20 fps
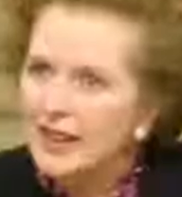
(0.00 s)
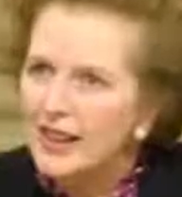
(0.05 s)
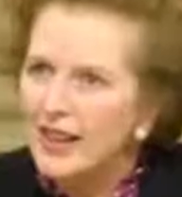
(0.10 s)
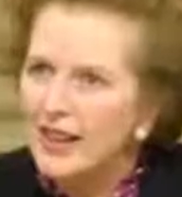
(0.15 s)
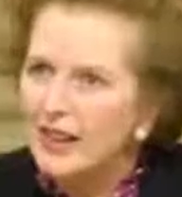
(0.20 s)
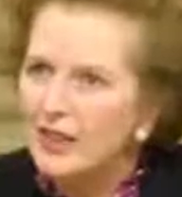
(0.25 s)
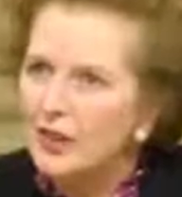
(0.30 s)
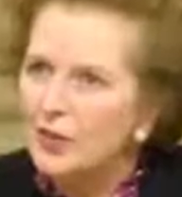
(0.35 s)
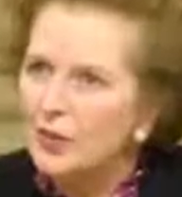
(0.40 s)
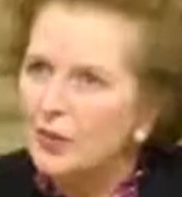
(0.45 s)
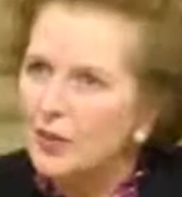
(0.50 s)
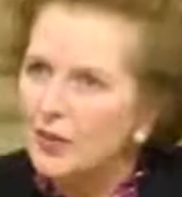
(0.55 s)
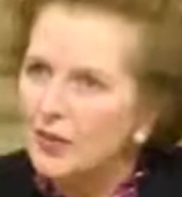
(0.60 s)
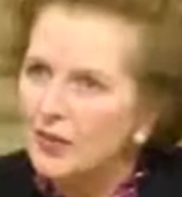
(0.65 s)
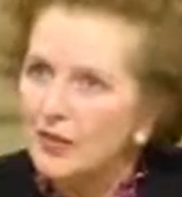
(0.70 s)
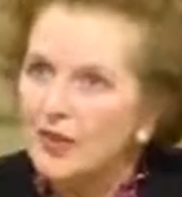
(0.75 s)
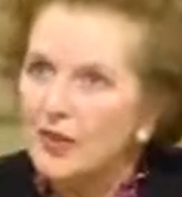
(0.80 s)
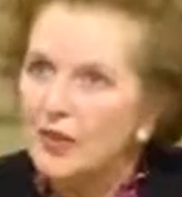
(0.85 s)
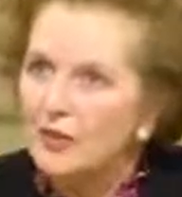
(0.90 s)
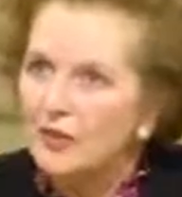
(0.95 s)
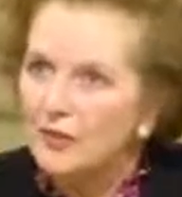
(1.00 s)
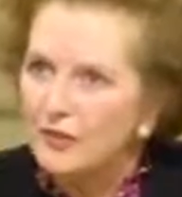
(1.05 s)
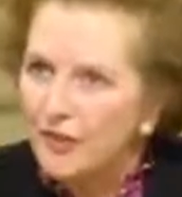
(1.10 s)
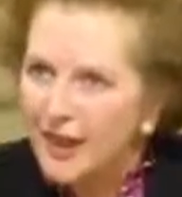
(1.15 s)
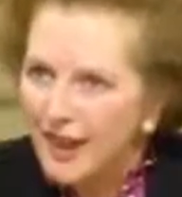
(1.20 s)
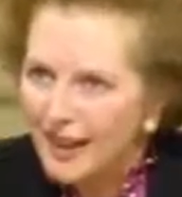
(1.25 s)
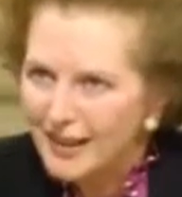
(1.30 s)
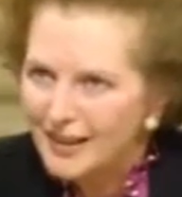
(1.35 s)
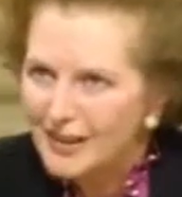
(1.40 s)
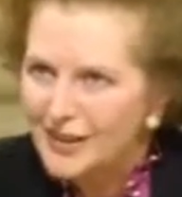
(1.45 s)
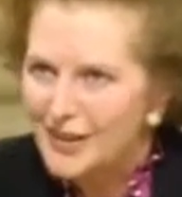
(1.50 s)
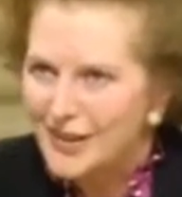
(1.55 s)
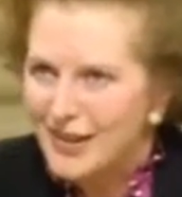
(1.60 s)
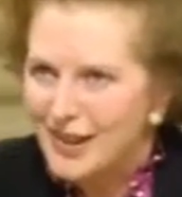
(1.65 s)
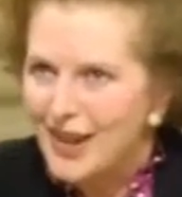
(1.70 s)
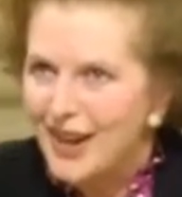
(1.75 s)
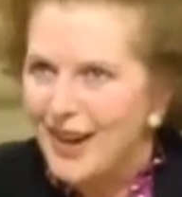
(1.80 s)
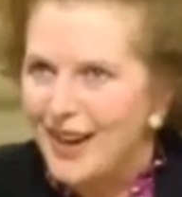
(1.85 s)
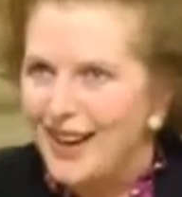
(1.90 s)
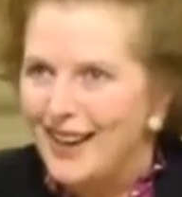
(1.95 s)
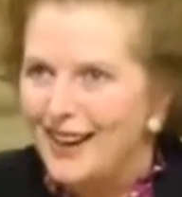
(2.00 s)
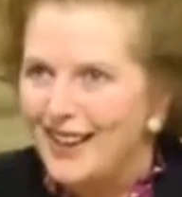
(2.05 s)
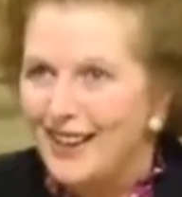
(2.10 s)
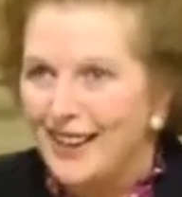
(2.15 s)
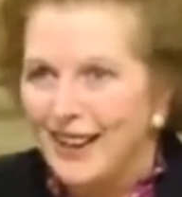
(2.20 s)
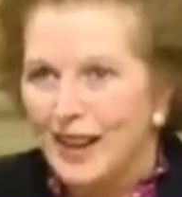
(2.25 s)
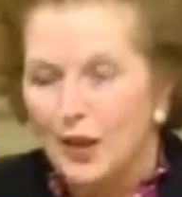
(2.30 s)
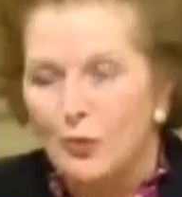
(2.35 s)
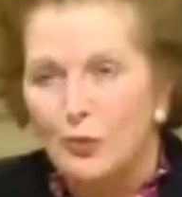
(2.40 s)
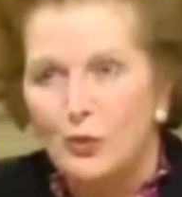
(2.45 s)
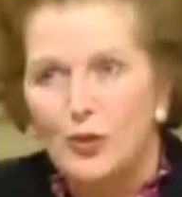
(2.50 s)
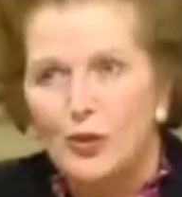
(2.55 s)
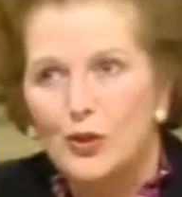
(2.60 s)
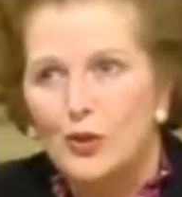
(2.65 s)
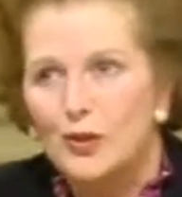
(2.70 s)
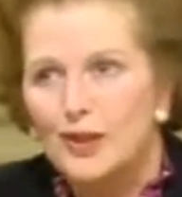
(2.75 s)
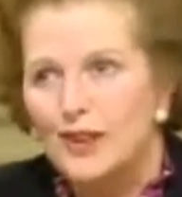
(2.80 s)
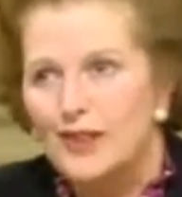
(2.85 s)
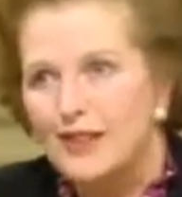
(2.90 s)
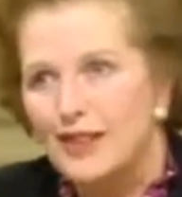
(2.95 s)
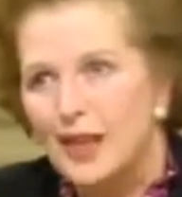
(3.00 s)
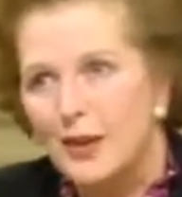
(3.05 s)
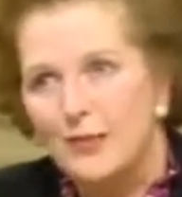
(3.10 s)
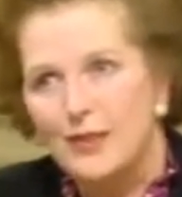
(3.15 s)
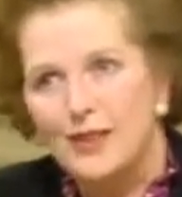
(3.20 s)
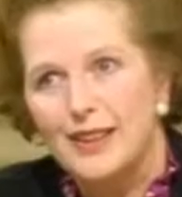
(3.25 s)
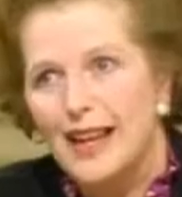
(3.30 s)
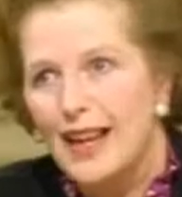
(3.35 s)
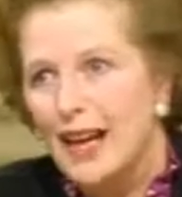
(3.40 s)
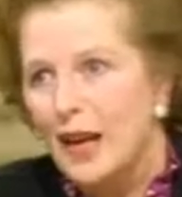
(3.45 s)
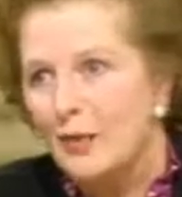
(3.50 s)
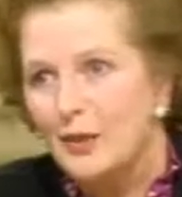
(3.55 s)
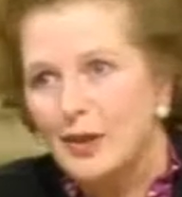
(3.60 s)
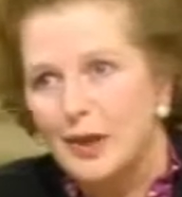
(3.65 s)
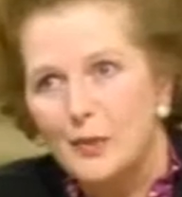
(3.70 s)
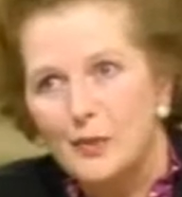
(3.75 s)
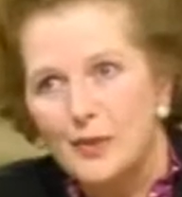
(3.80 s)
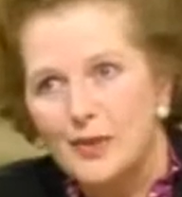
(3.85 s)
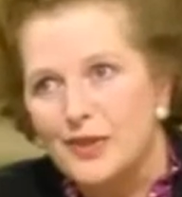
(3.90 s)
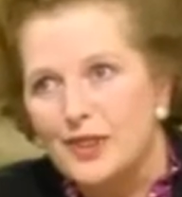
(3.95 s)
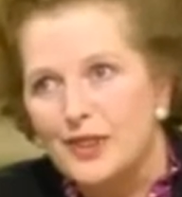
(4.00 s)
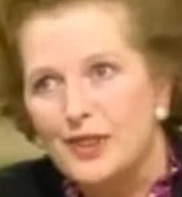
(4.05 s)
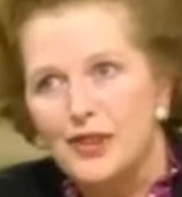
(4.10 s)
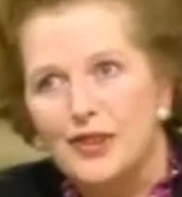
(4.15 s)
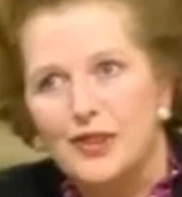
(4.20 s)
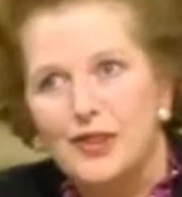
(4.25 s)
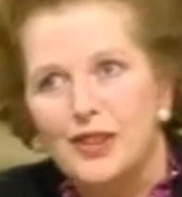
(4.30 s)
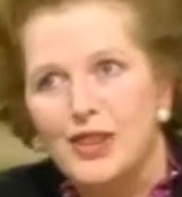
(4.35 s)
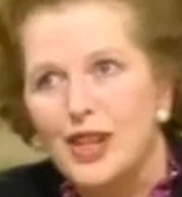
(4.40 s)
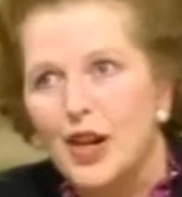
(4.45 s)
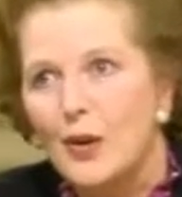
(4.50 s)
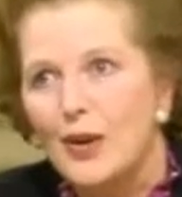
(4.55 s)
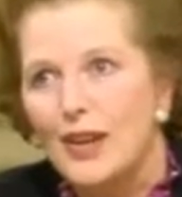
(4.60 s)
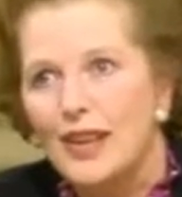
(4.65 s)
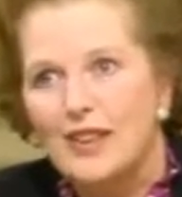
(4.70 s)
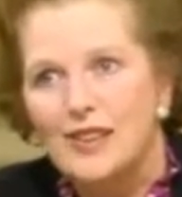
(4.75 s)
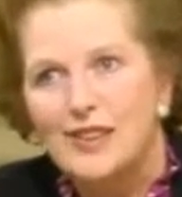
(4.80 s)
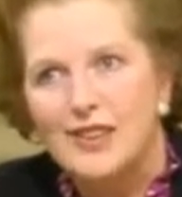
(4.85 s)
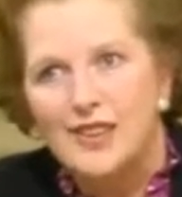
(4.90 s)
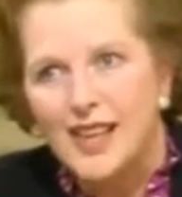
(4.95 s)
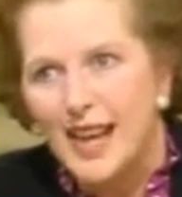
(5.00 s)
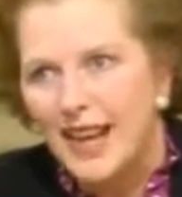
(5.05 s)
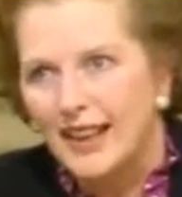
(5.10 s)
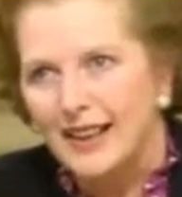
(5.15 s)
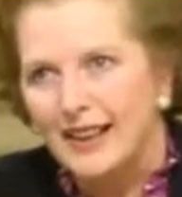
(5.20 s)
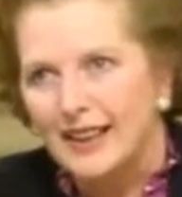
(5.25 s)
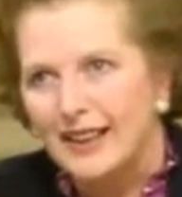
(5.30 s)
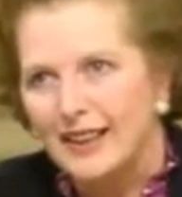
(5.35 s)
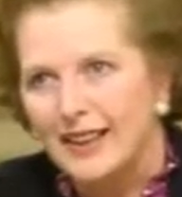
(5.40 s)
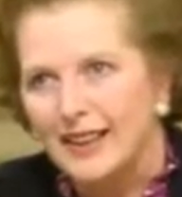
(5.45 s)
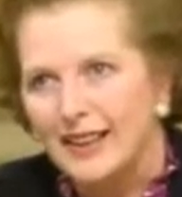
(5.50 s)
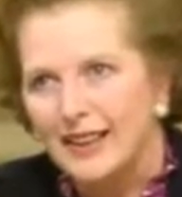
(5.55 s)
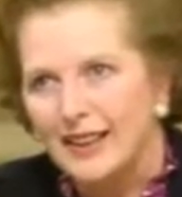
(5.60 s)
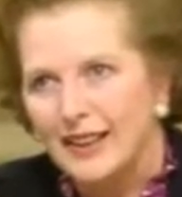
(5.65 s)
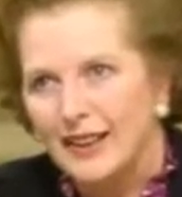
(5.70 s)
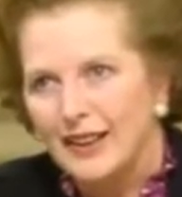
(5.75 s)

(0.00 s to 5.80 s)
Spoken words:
indicated what the facts are, and would you accept that I am in a position to know exactly